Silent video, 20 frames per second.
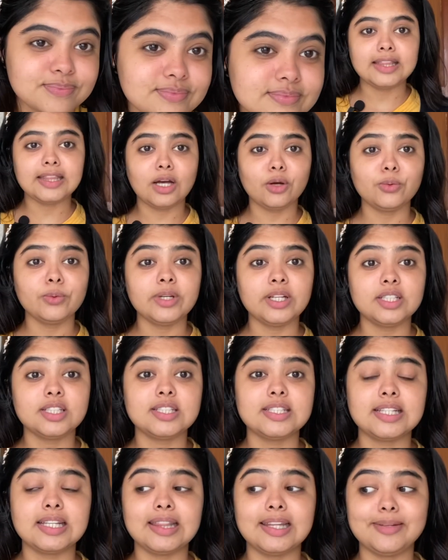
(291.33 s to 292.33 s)
Now
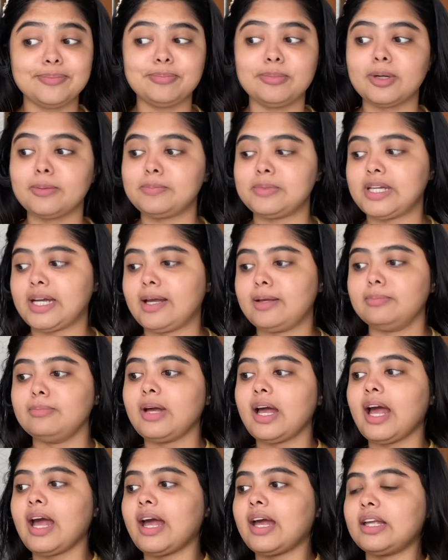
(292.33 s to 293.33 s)
it's lip balm
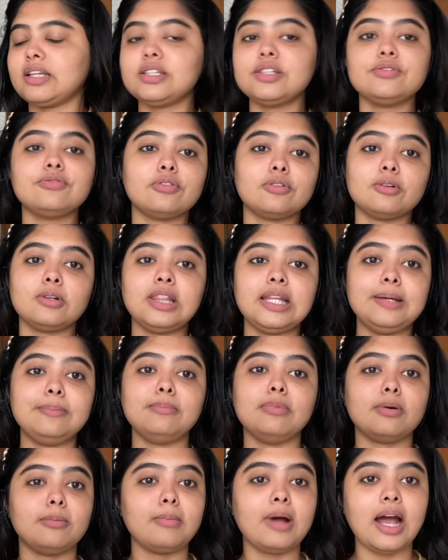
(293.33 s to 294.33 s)
time, and for
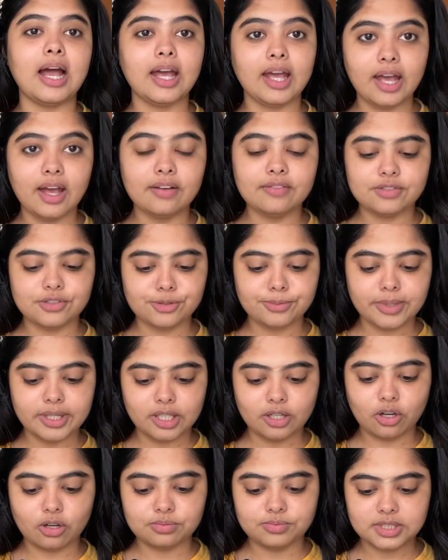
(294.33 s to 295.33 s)
lip balm I have so
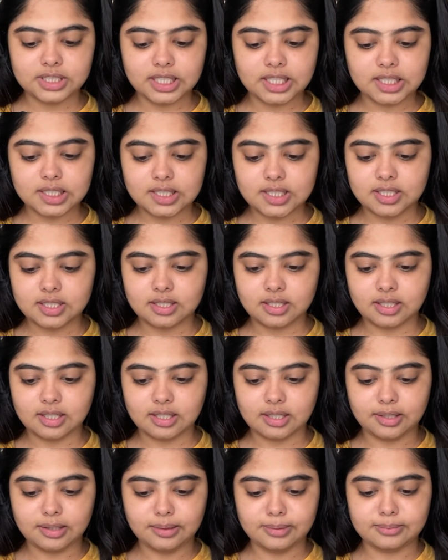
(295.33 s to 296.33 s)
many options.
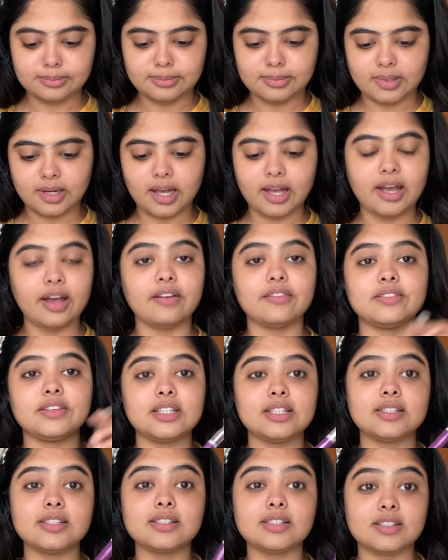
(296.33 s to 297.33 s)
I have
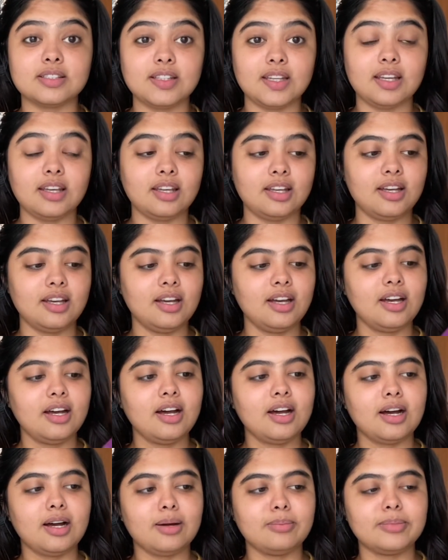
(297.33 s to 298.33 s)
this stick.
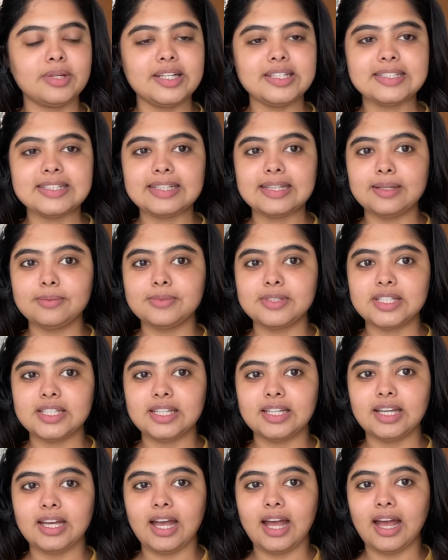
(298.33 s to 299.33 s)
It's
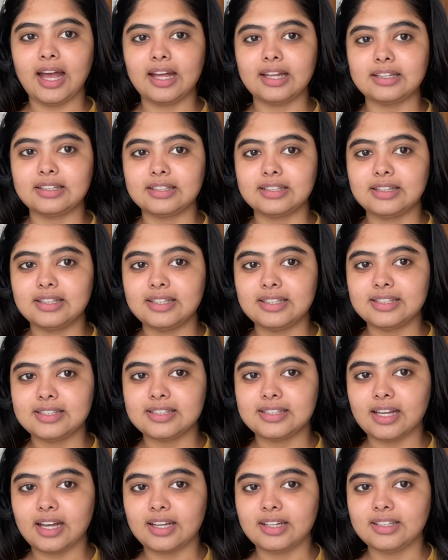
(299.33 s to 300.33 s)
lipstick, and
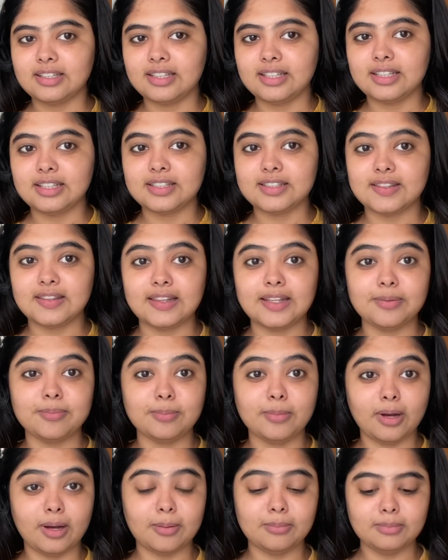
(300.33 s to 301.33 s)
this side is lip
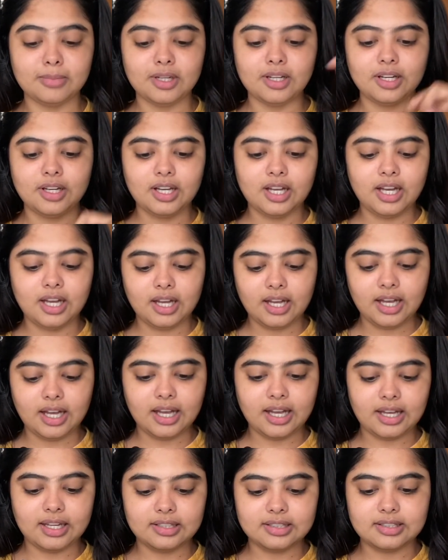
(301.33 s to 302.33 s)
balm.
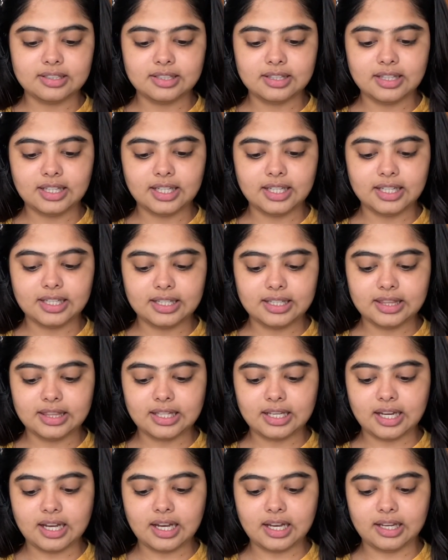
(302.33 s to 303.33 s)
And
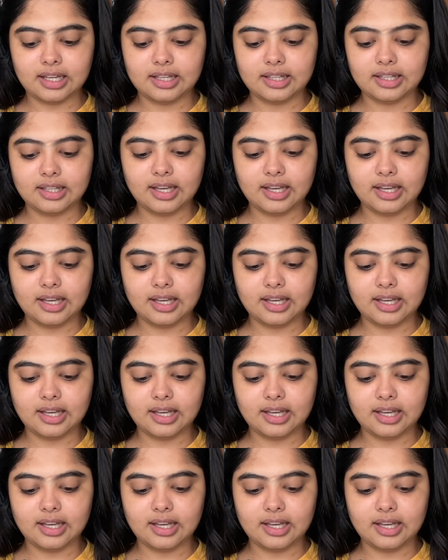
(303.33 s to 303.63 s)
then I